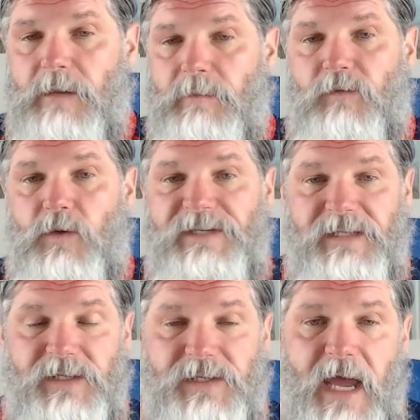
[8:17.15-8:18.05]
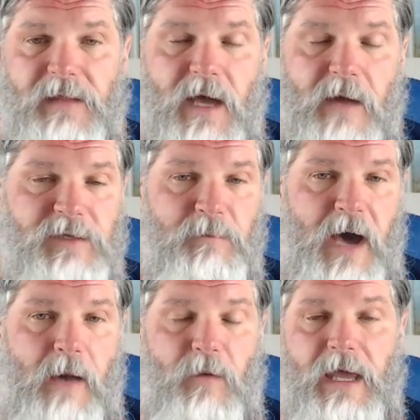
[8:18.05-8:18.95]
But of course, as I said, the government of
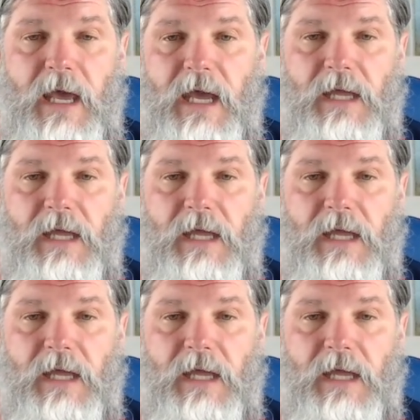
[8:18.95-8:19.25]
Zimbabwe